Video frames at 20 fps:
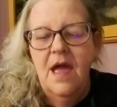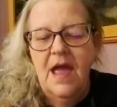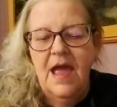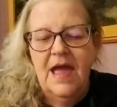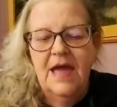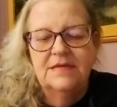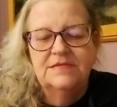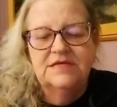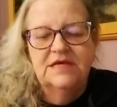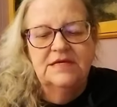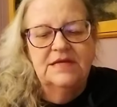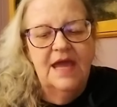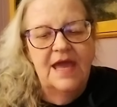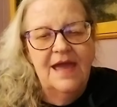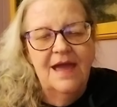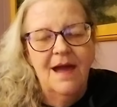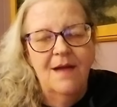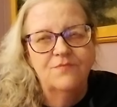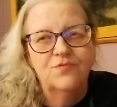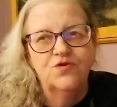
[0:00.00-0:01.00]
And
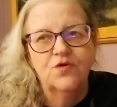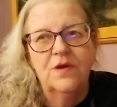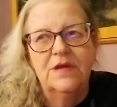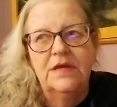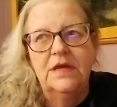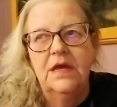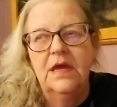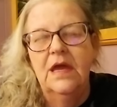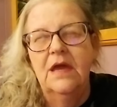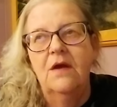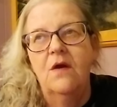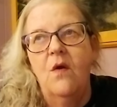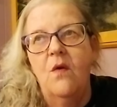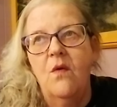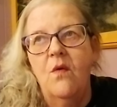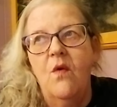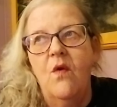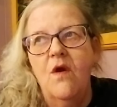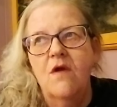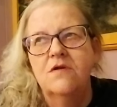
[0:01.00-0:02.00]
today I'm drinking
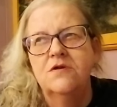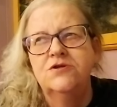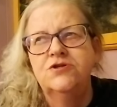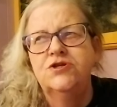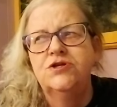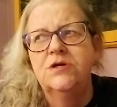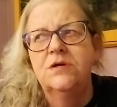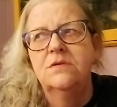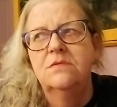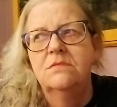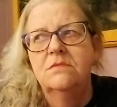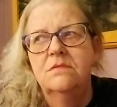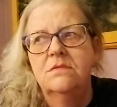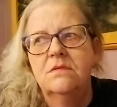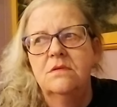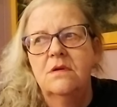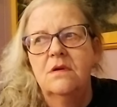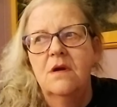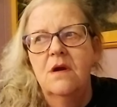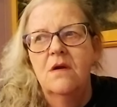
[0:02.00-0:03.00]
Orange
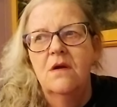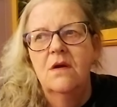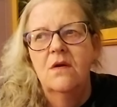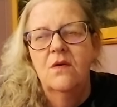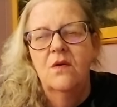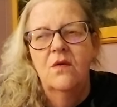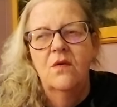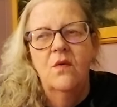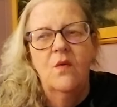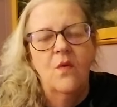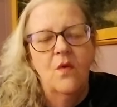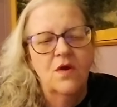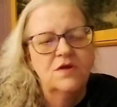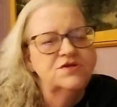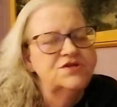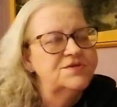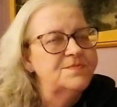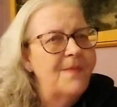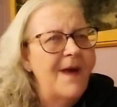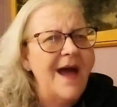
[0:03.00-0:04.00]

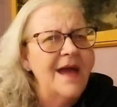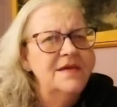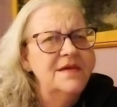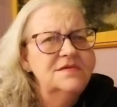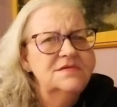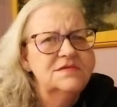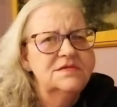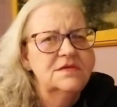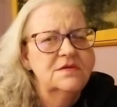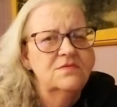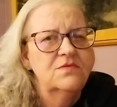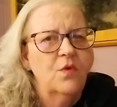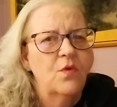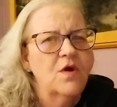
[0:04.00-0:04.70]
and Spice